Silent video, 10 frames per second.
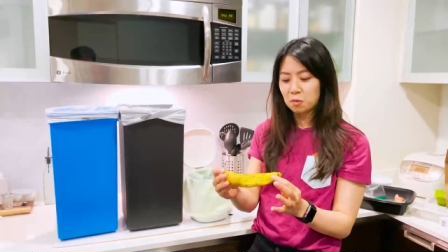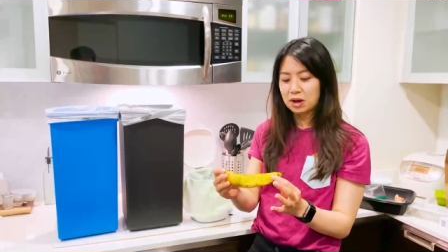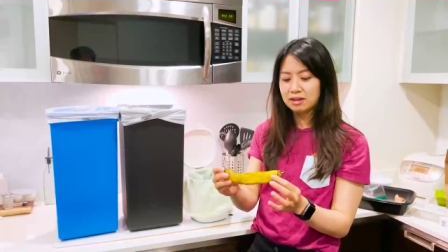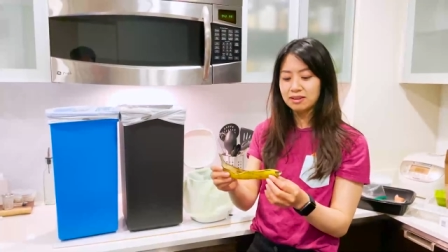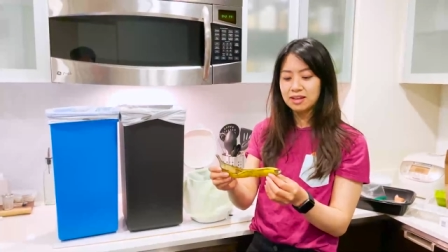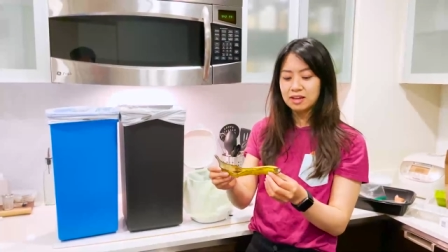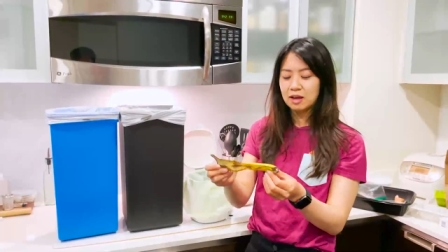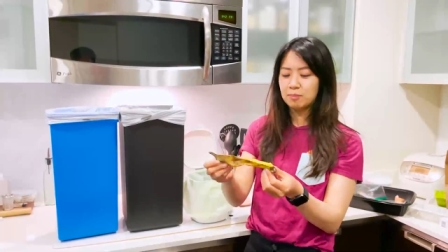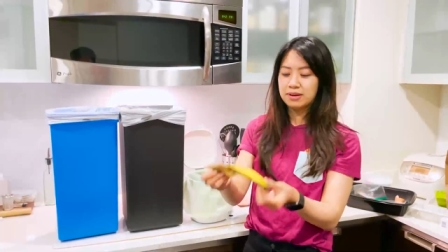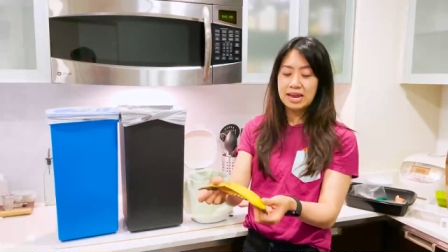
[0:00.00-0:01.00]
Well,
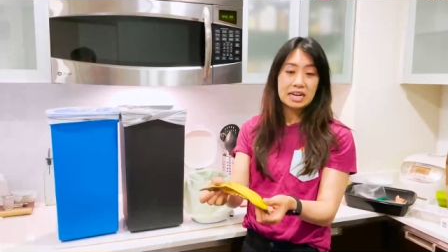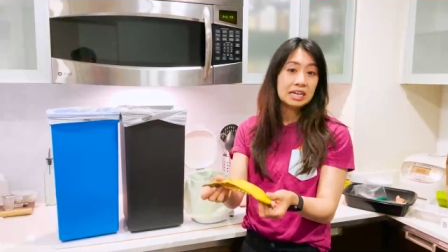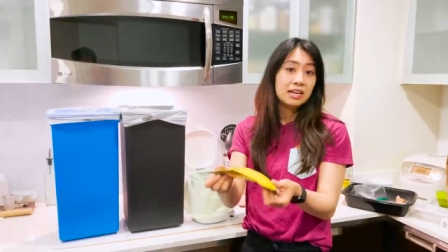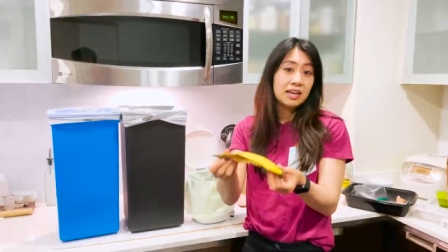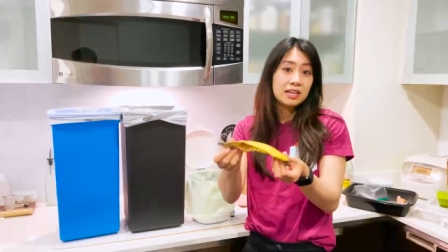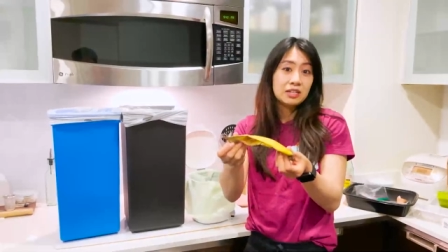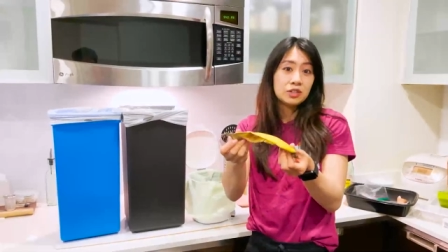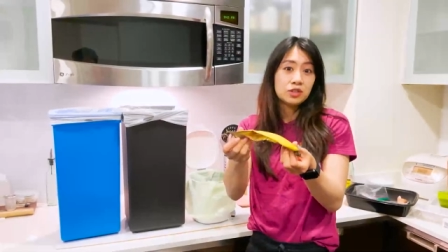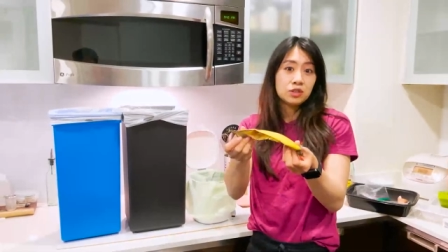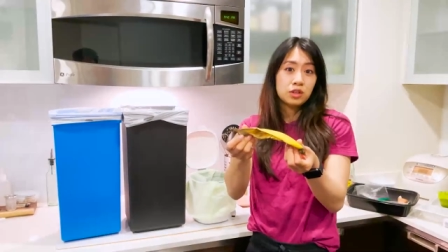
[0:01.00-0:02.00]
a banana
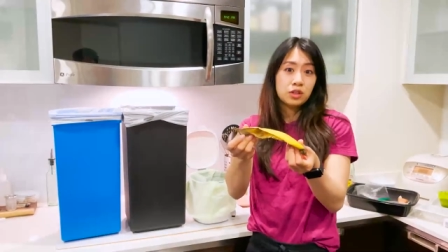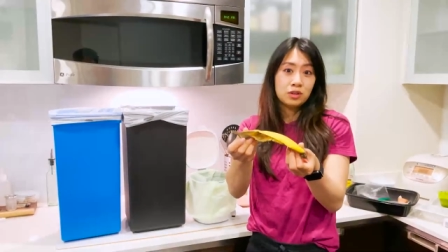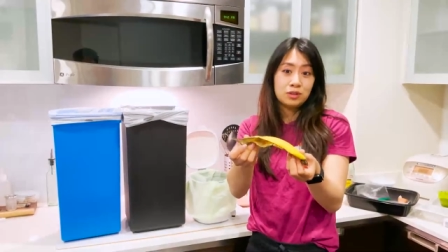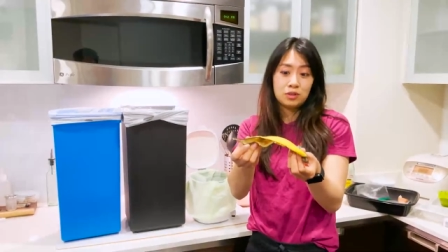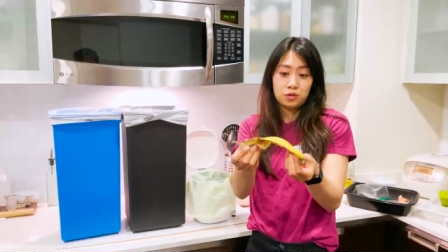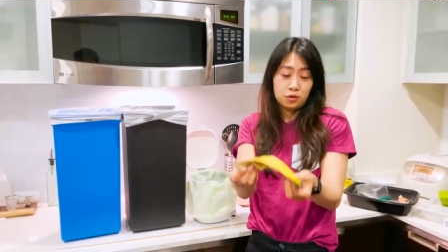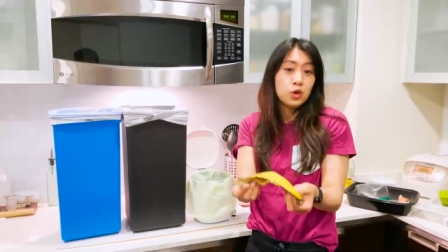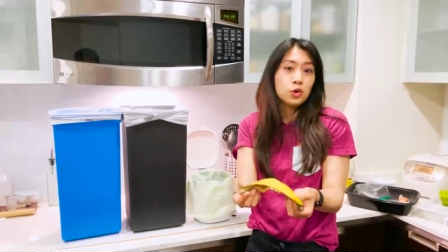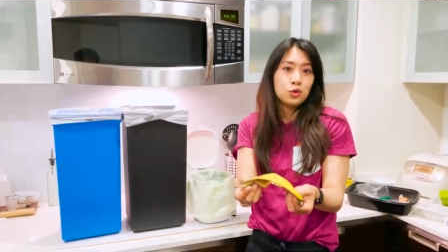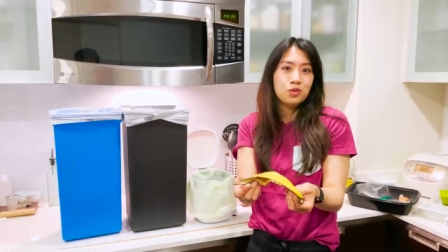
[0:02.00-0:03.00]
is
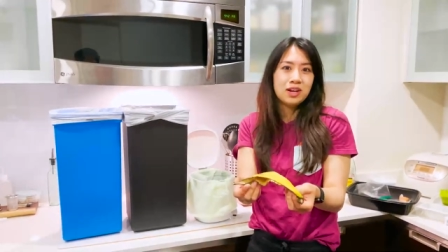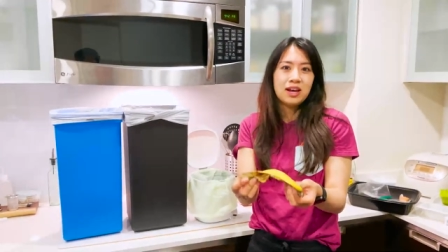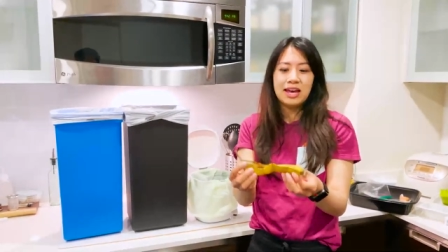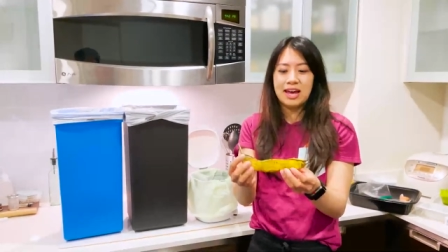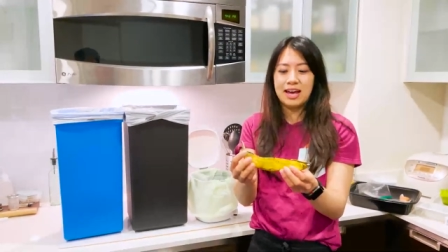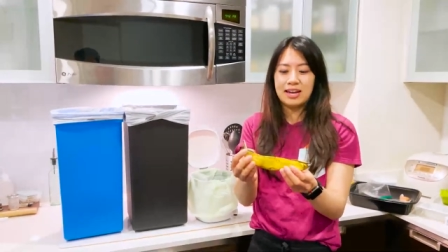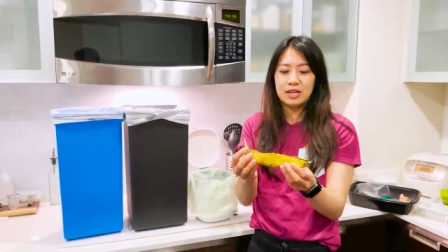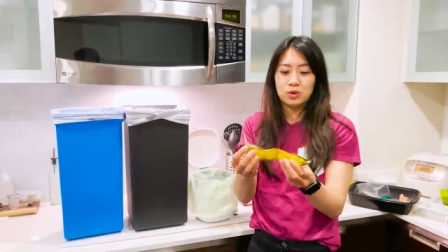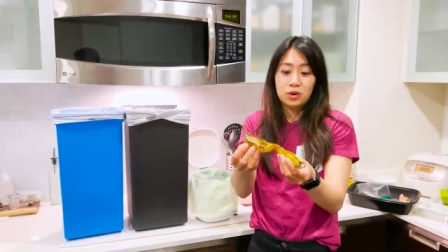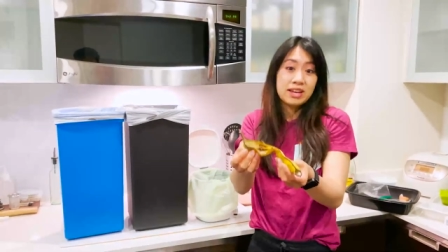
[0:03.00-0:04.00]
food and
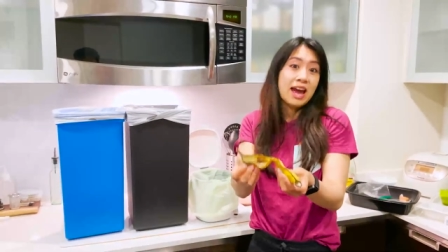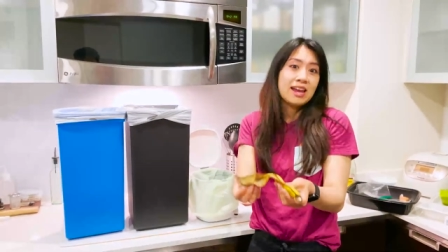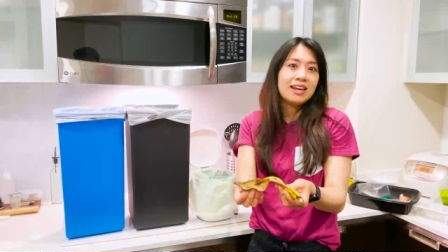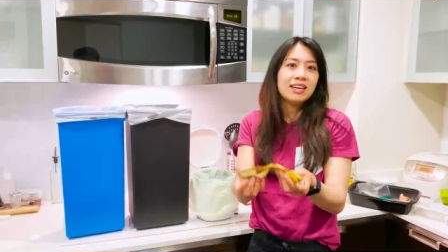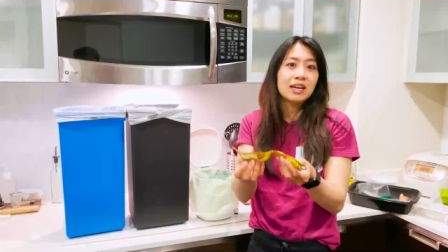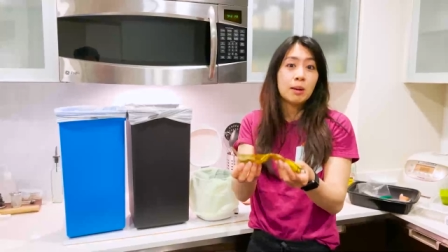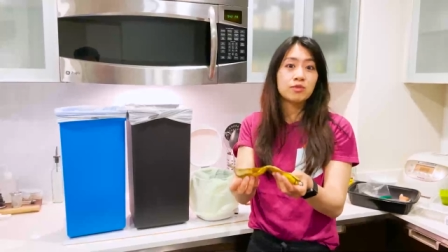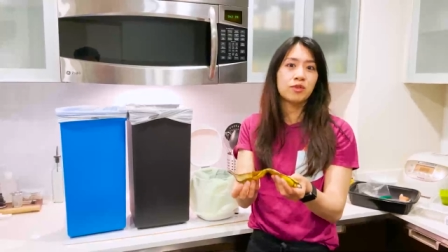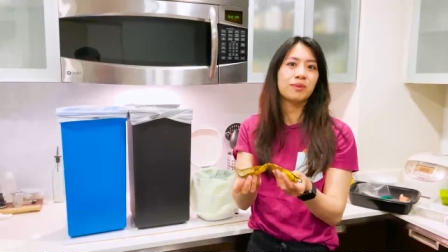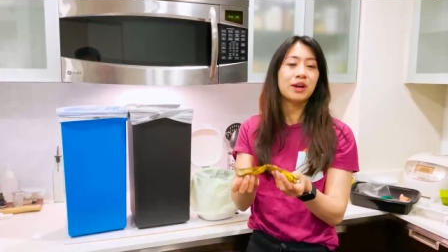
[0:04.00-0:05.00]
it's organic, it
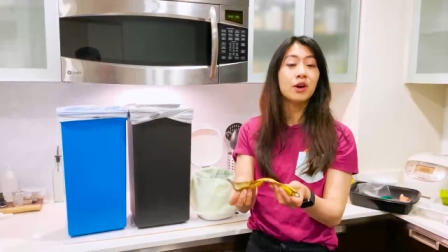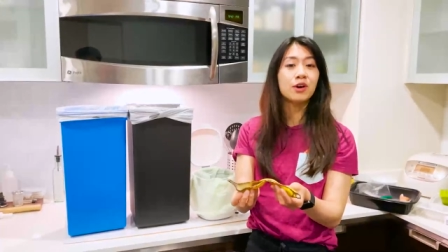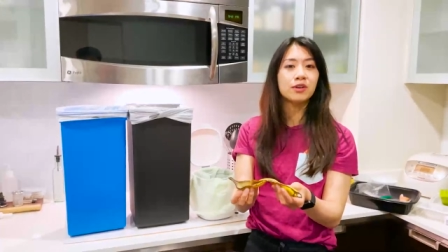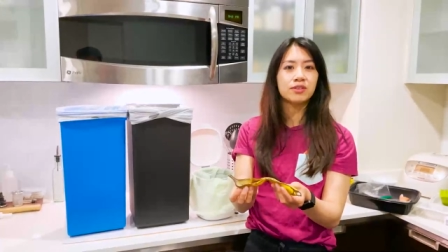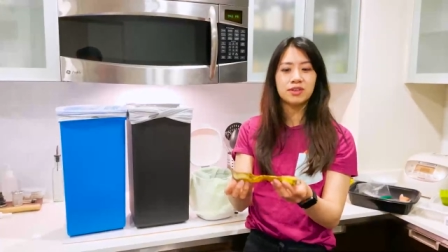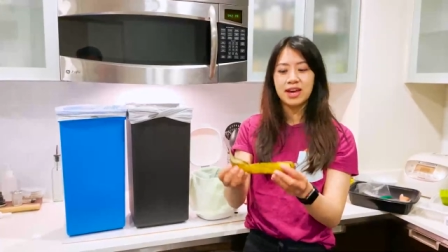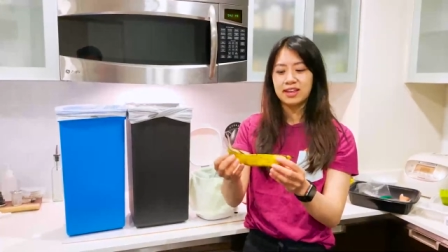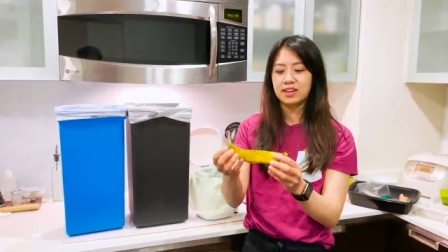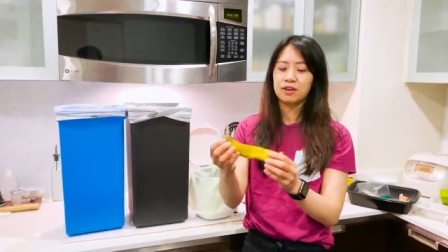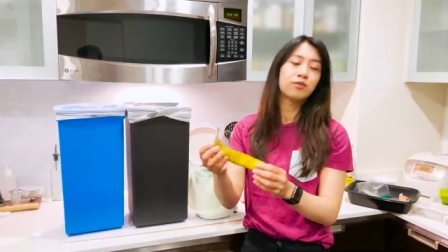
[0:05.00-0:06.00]
comes from the earth.
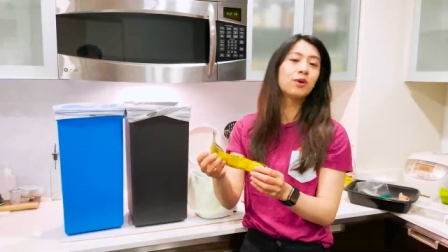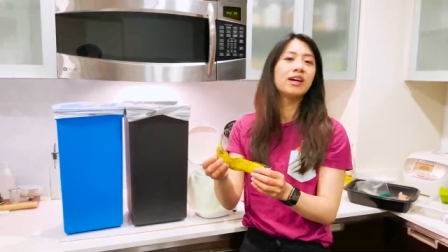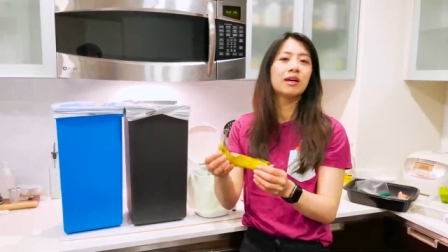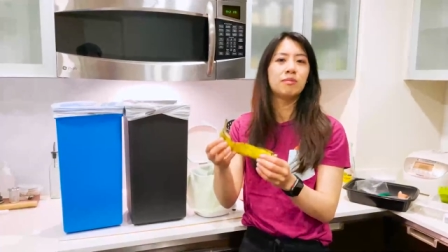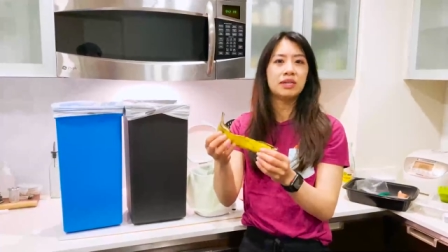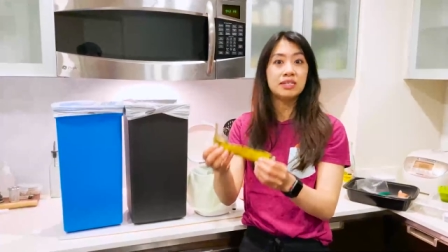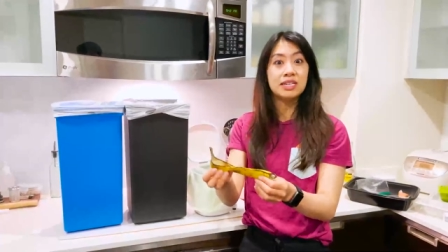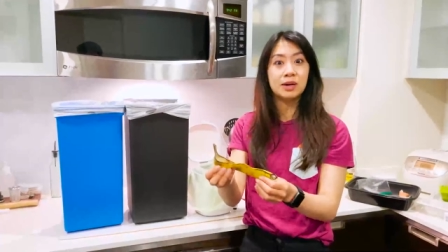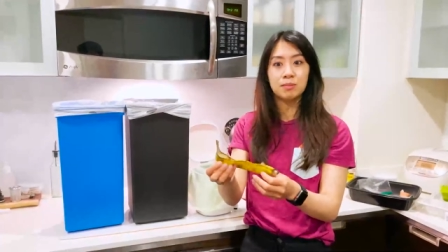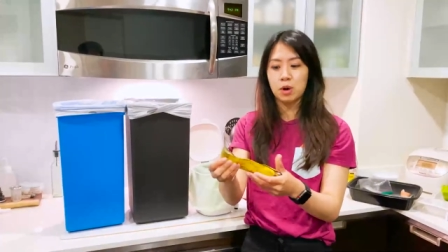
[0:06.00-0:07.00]
Therefore, it can be
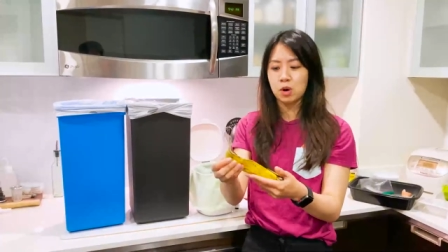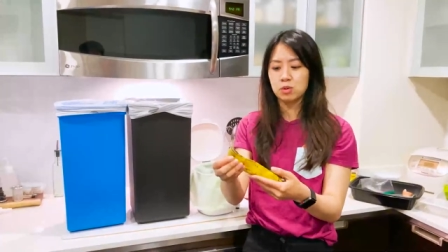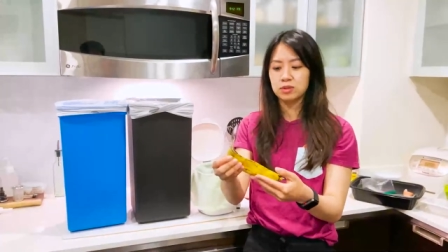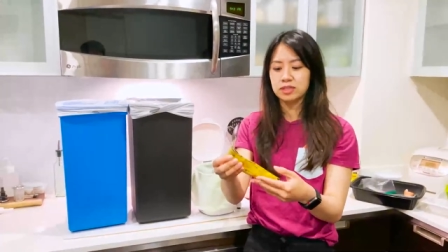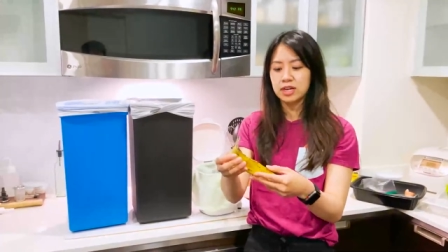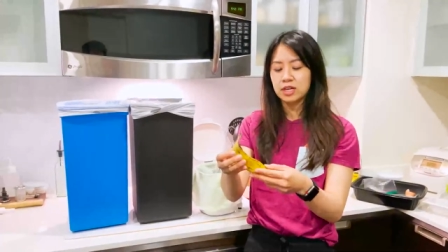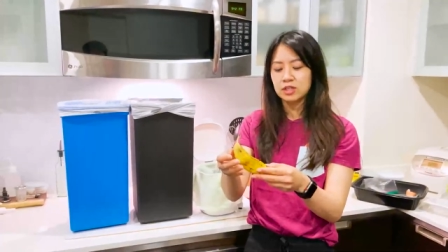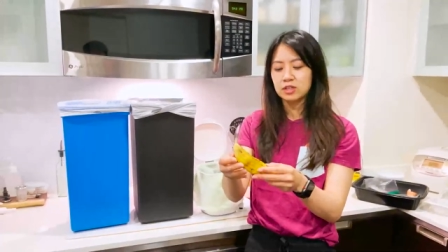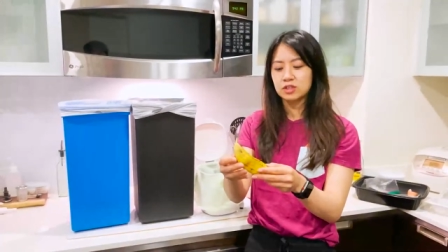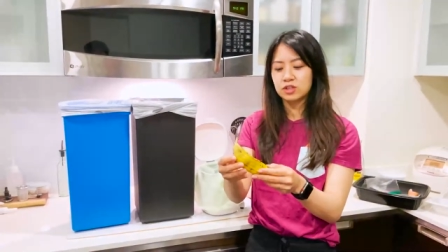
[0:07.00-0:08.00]
decomposed.
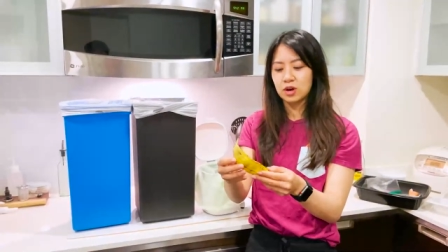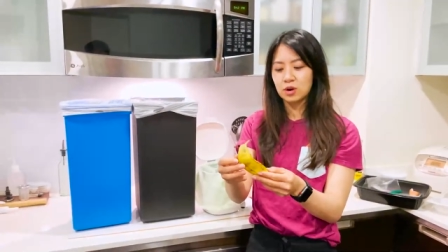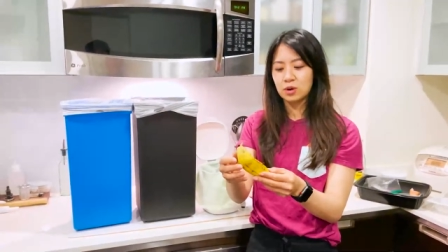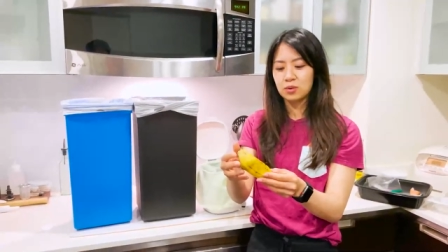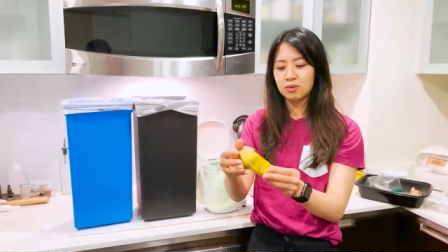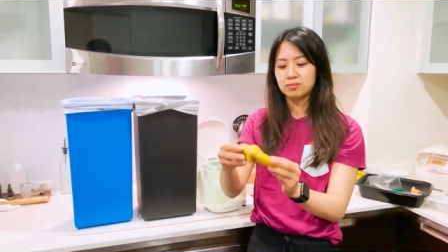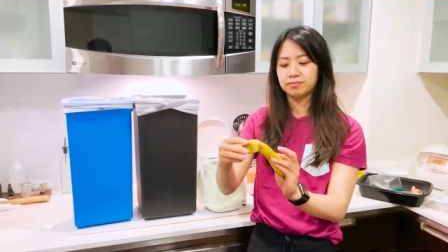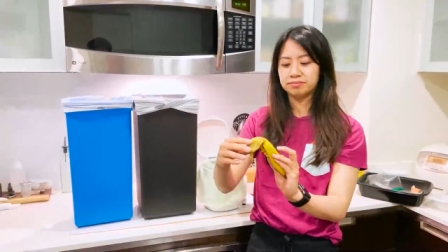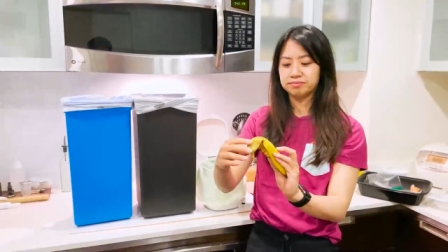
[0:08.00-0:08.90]
So,